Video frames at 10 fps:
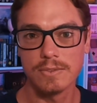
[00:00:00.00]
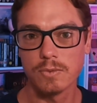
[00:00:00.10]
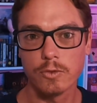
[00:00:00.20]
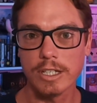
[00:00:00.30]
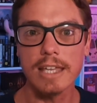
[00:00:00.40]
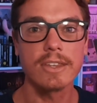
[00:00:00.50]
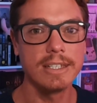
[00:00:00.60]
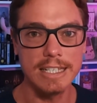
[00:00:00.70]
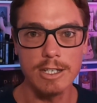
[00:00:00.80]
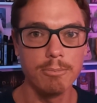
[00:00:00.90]
Forget the
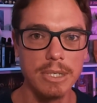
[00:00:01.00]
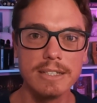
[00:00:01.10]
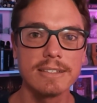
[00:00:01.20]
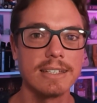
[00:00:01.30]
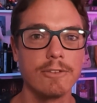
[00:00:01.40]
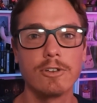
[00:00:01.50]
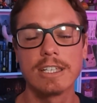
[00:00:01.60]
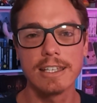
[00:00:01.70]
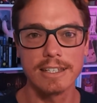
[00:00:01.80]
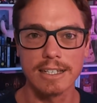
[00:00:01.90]
near mint and
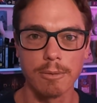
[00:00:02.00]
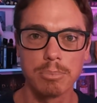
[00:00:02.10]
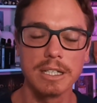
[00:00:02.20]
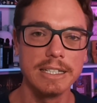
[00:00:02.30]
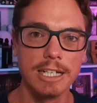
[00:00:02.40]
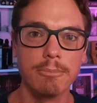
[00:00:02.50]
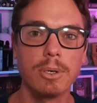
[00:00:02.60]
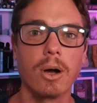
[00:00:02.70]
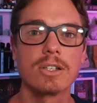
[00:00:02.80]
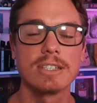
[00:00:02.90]
forget the complete in
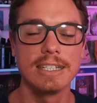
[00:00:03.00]
box.